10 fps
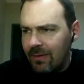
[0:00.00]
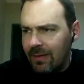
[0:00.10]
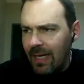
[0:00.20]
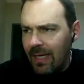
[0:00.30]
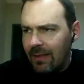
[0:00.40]

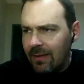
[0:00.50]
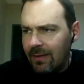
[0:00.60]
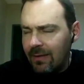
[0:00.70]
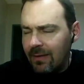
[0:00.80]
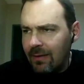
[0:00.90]
not
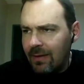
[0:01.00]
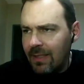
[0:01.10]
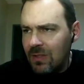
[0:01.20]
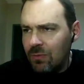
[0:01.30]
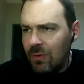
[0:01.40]

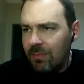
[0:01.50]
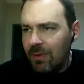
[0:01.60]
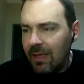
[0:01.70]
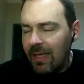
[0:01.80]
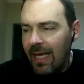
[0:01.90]
this week,
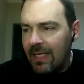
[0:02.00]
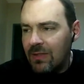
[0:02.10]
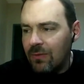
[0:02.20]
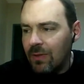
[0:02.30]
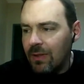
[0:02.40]
but
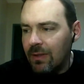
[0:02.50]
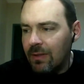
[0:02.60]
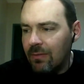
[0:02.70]
last week.